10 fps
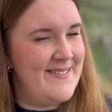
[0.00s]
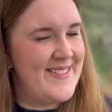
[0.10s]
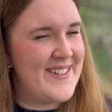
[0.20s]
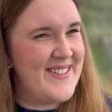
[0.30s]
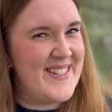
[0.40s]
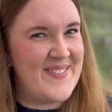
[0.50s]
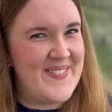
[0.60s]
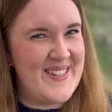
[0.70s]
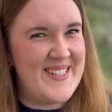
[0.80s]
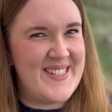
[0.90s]
so it's
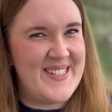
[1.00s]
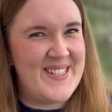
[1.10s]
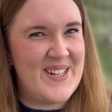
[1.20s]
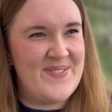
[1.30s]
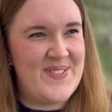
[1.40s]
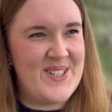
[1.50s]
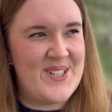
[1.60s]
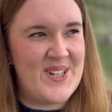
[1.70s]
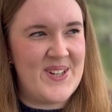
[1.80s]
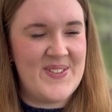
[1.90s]
definitely done in time for the
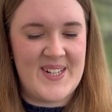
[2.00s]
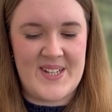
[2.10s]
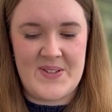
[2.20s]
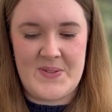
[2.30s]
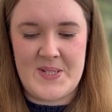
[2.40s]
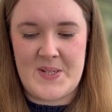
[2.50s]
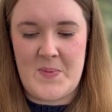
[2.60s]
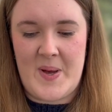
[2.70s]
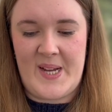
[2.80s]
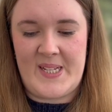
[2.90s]
show, and I can always go
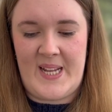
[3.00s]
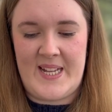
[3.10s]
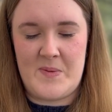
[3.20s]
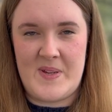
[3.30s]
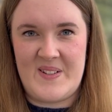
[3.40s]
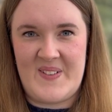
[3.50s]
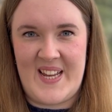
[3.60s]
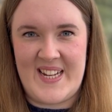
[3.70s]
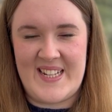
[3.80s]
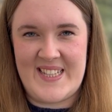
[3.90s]
back and add a bit of
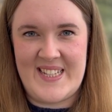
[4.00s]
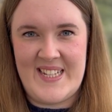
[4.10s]
length